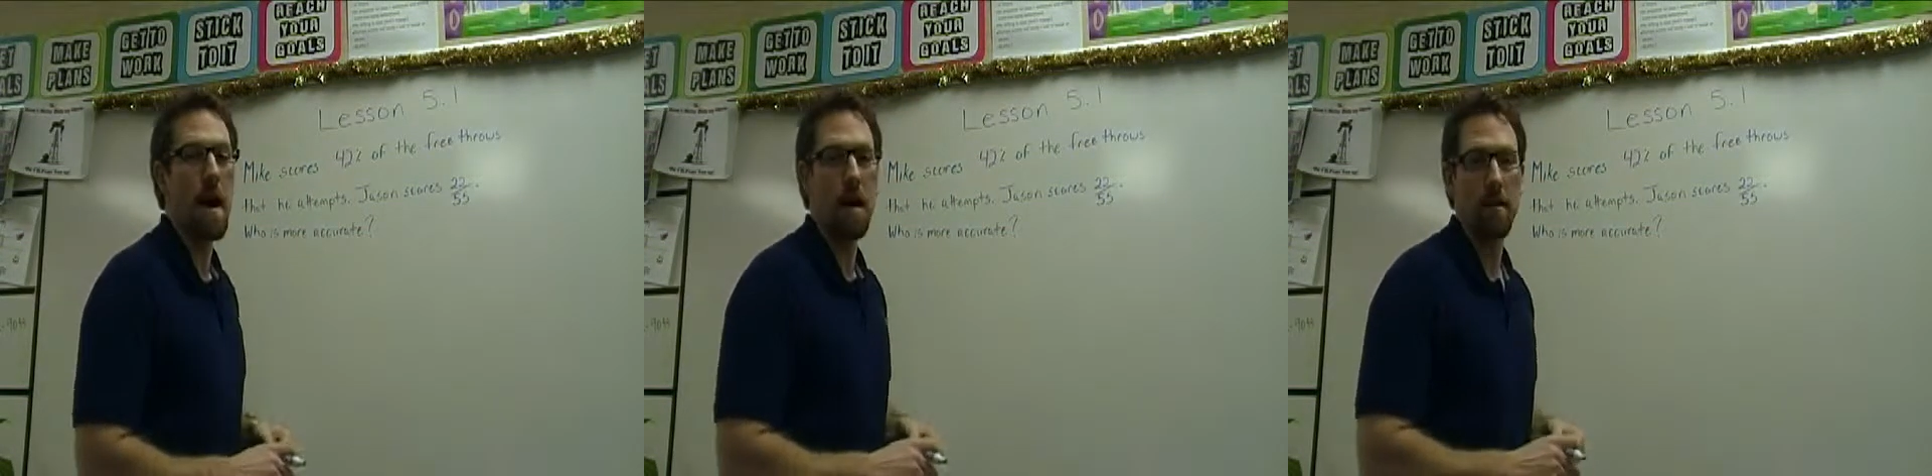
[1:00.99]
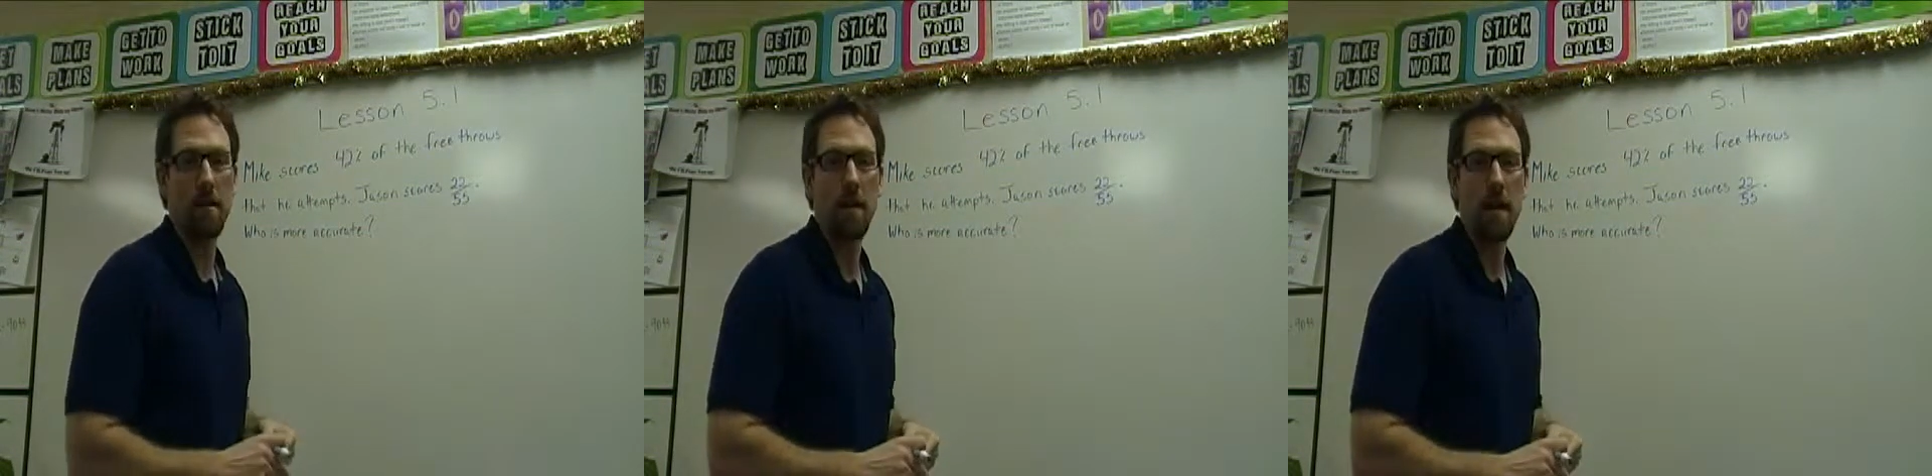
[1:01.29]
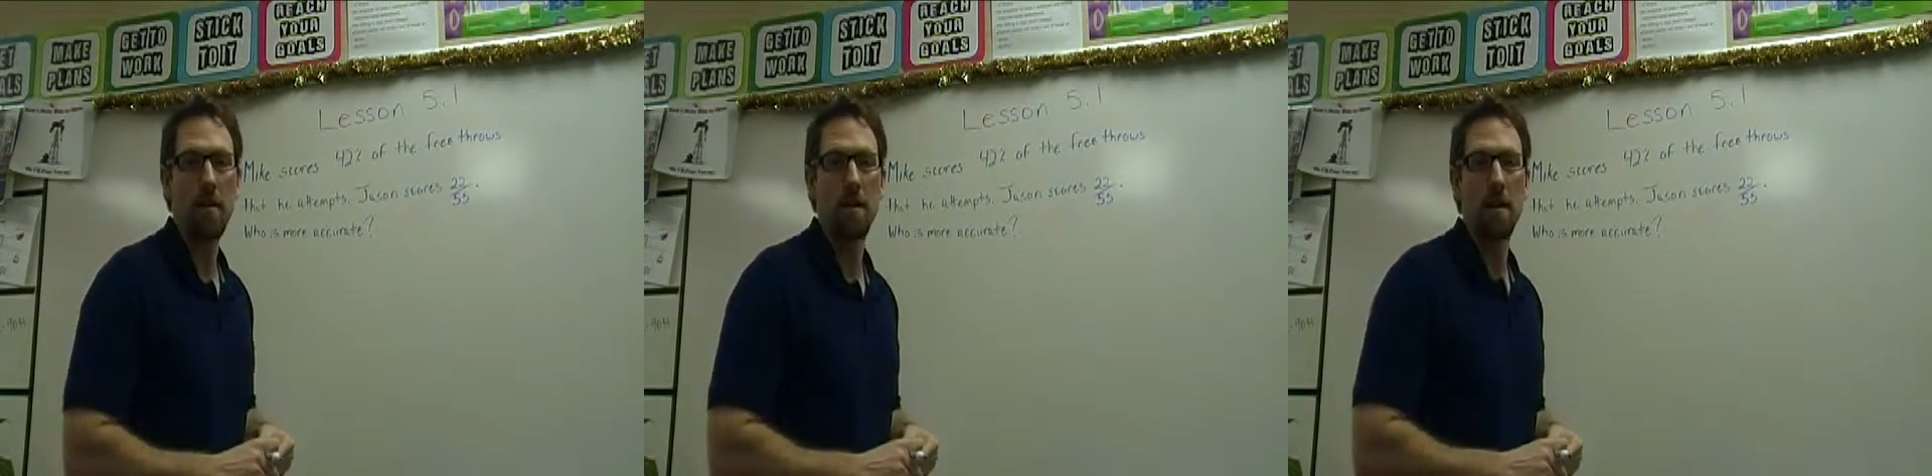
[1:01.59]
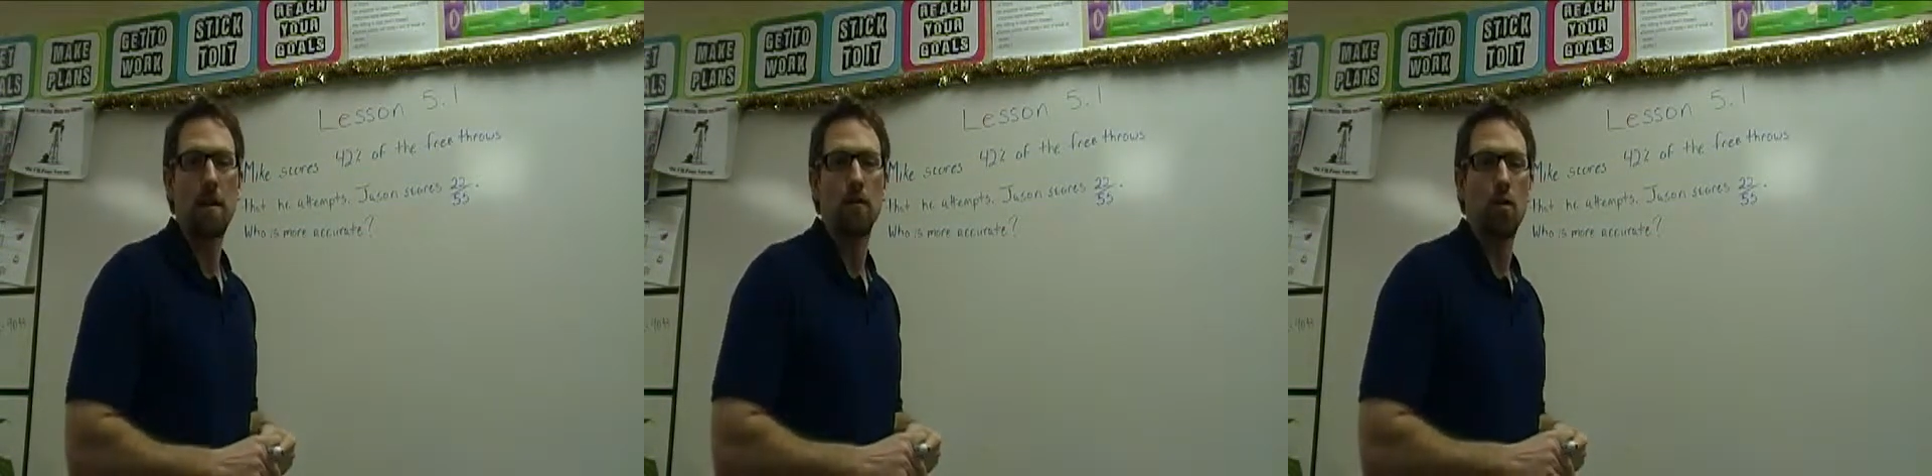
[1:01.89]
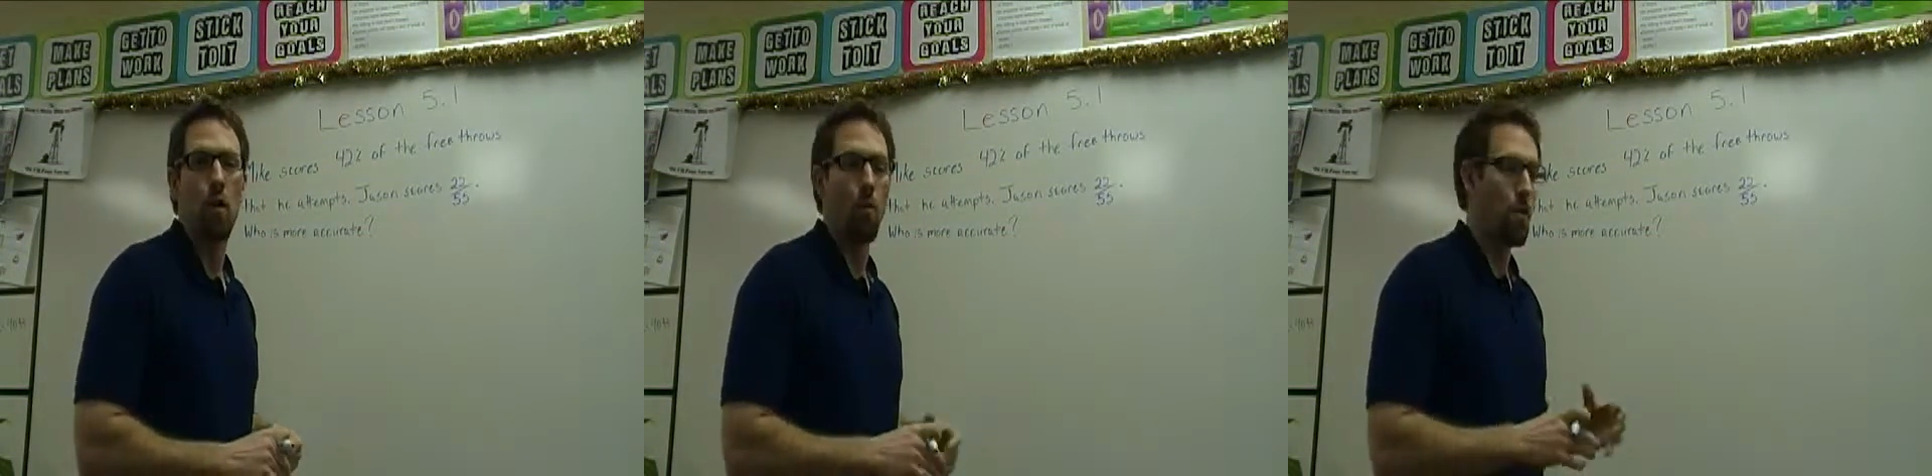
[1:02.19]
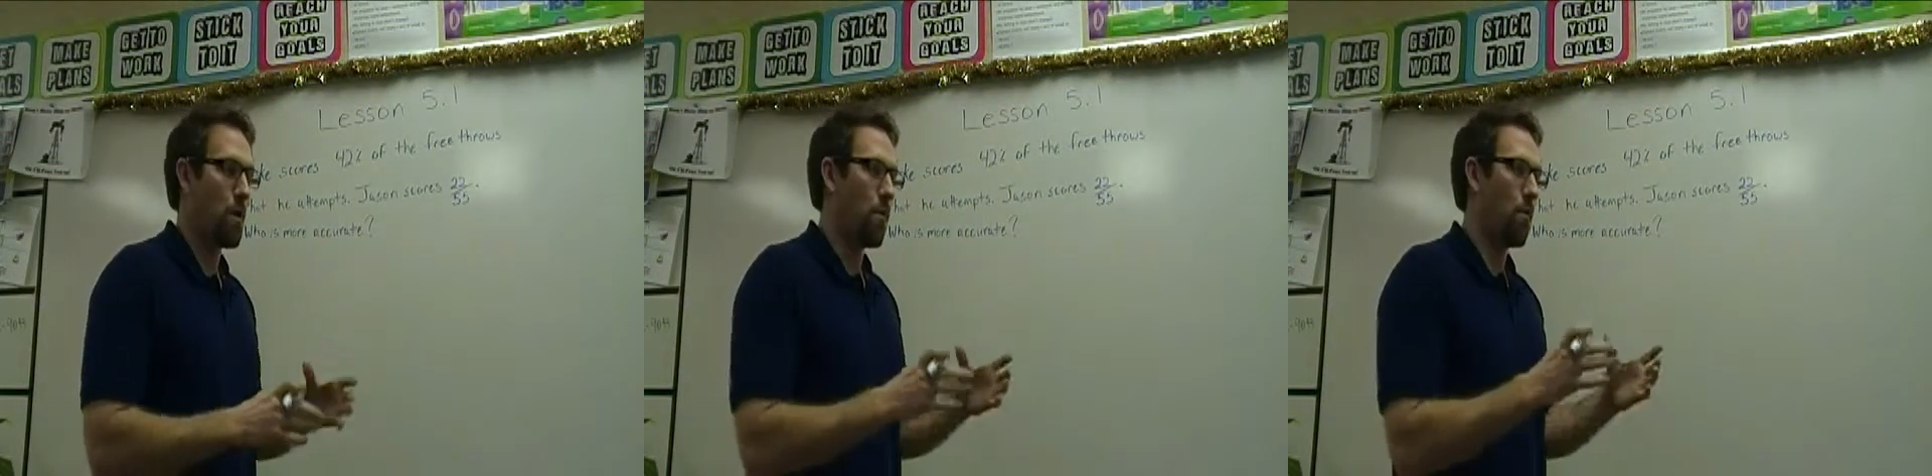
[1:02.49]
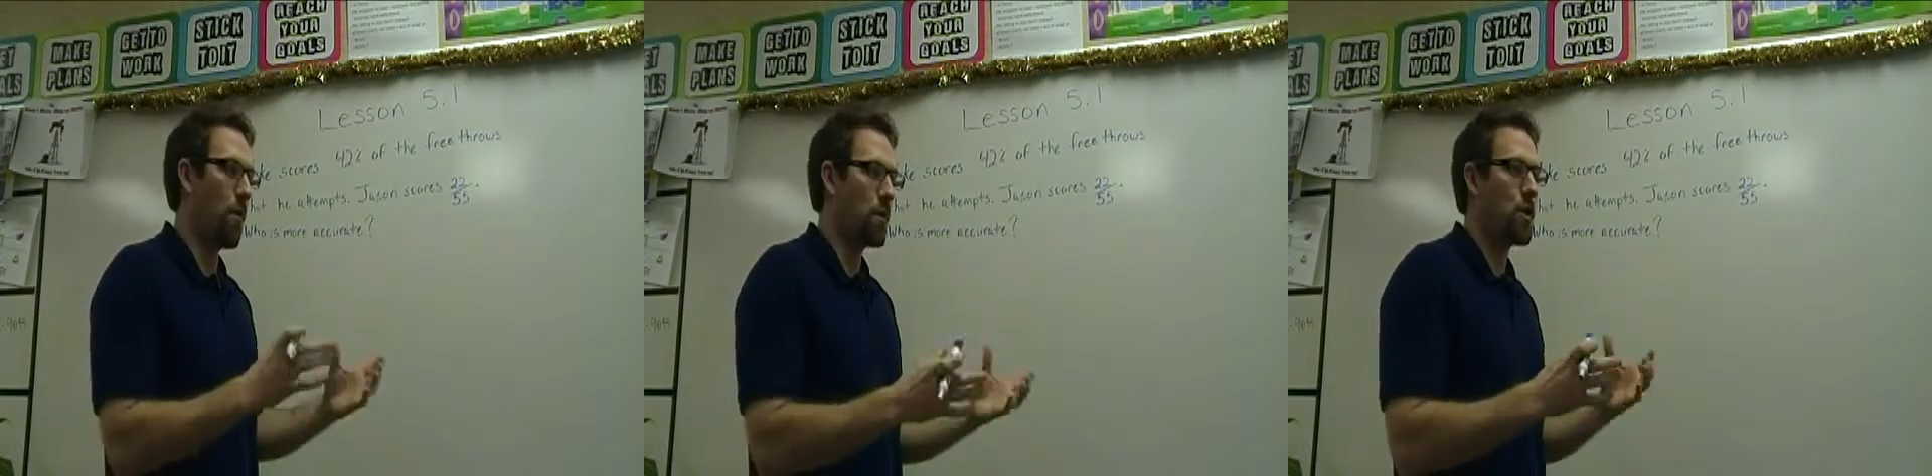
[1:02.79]
that, okay? So
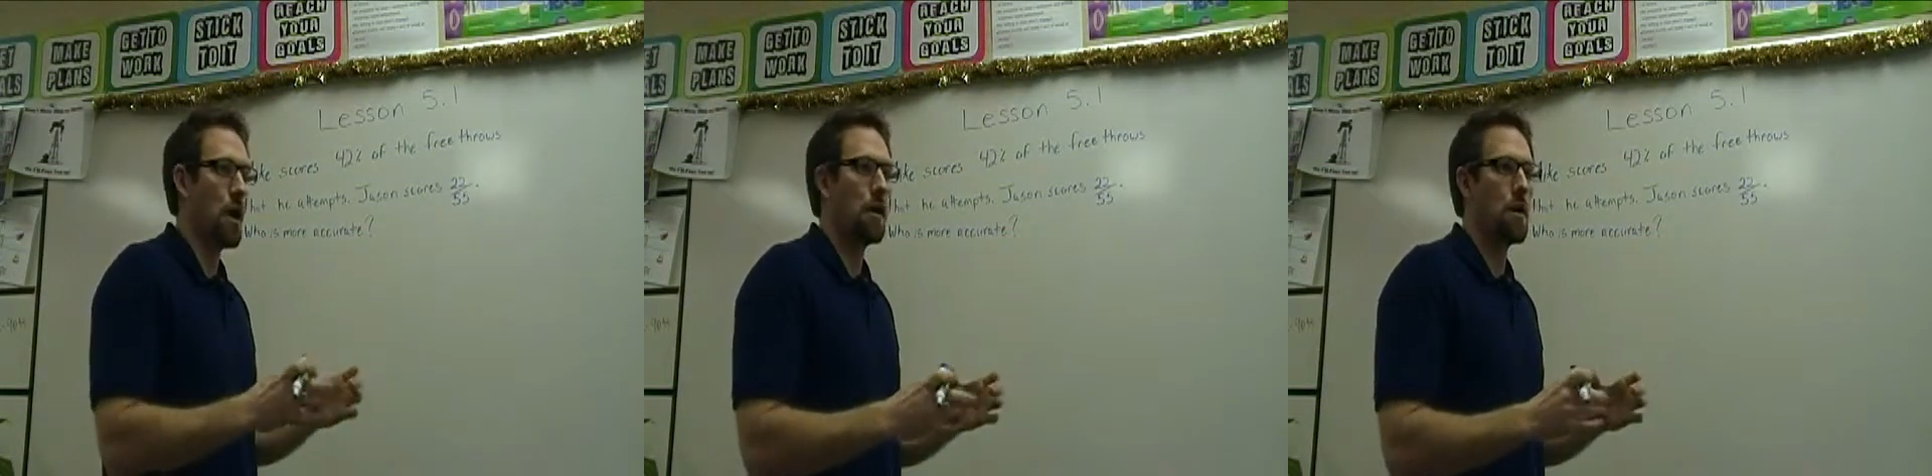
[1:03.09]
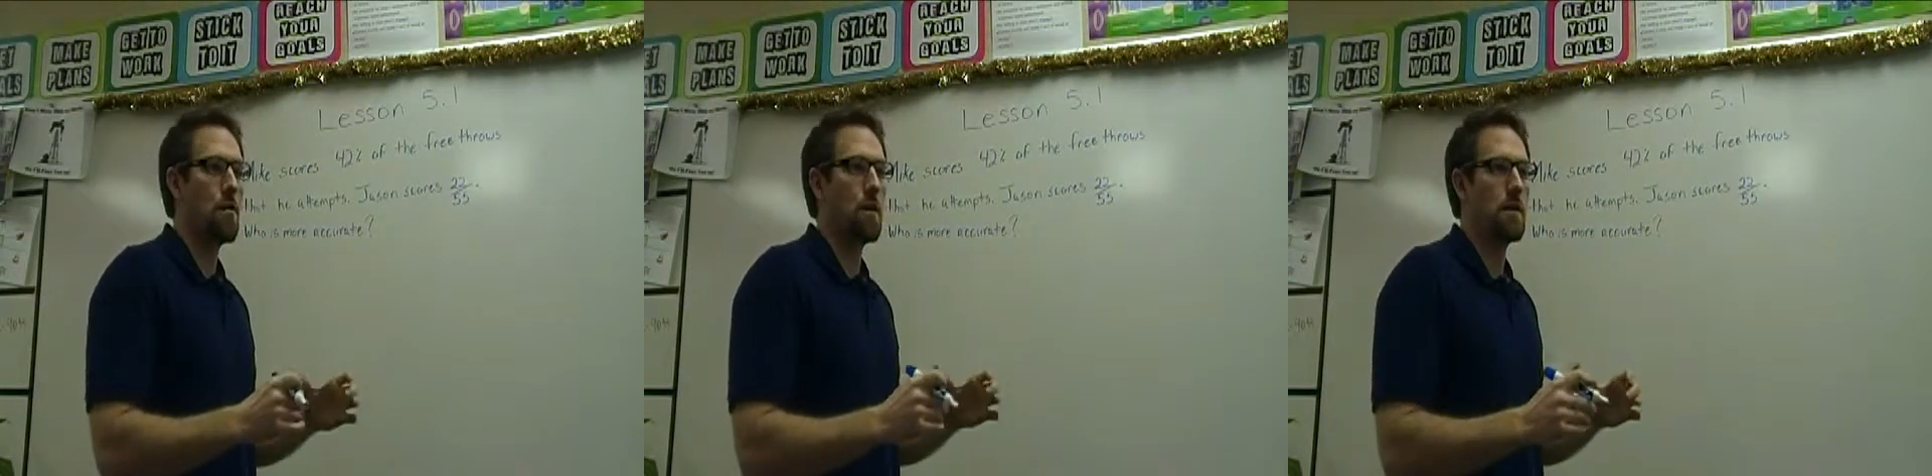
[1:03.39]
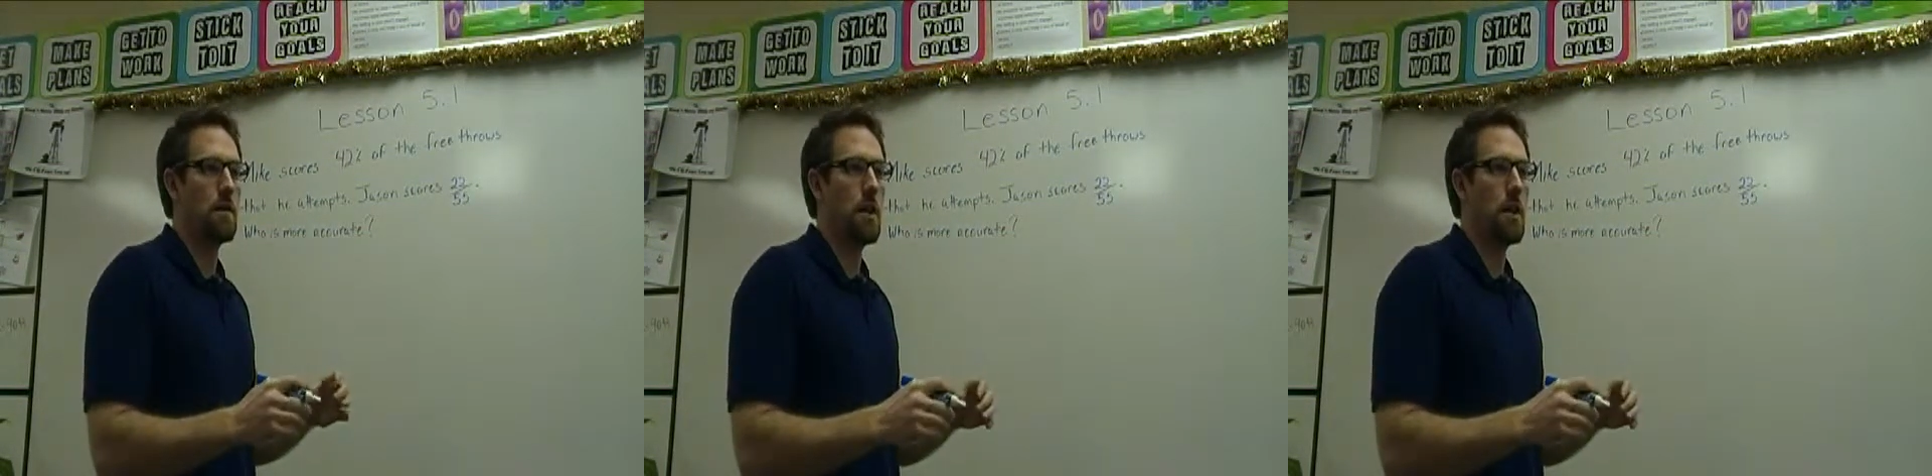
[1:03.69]
what we're trying to do is